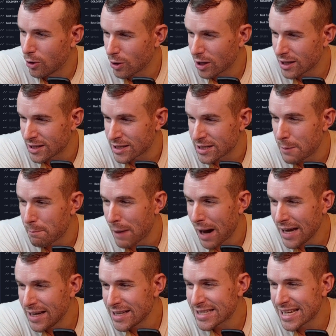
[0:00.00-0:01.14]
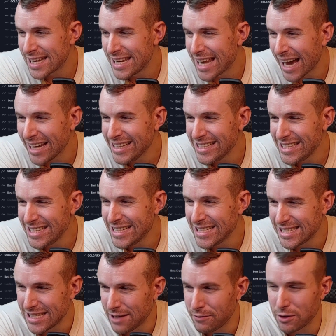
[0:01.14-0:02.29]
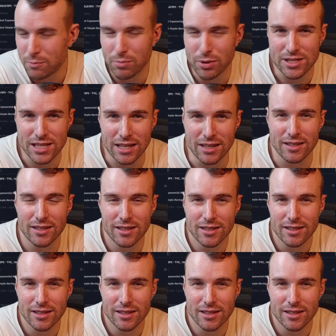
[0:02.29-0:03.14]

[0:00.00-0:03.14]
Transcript: Look at this, -97%.